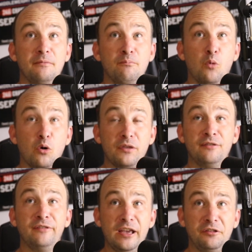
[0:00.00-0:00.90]
More
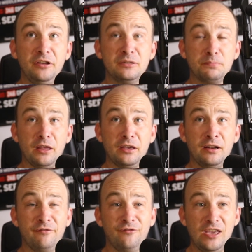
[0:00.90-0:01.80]
than likely, he's probably
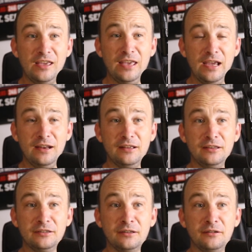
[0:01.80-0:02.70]
going to vacate
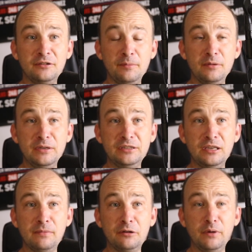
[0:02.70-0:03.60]
his
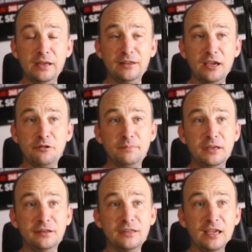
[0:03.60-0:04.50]
WBC middleweight title
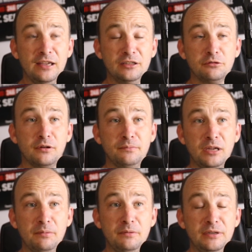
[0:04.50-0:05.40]
because the interim
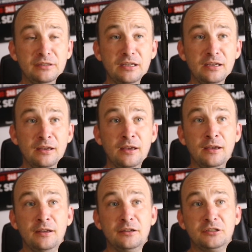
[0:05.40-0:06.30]
WBC
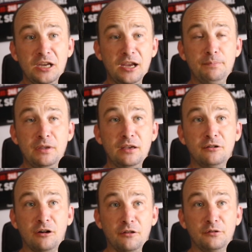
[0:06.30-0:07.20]
champion,
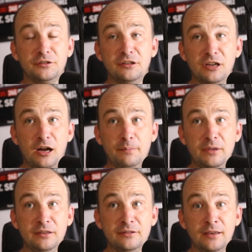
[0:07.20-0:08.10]
Carlos
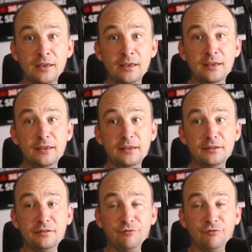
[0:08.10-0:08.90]
Adames, is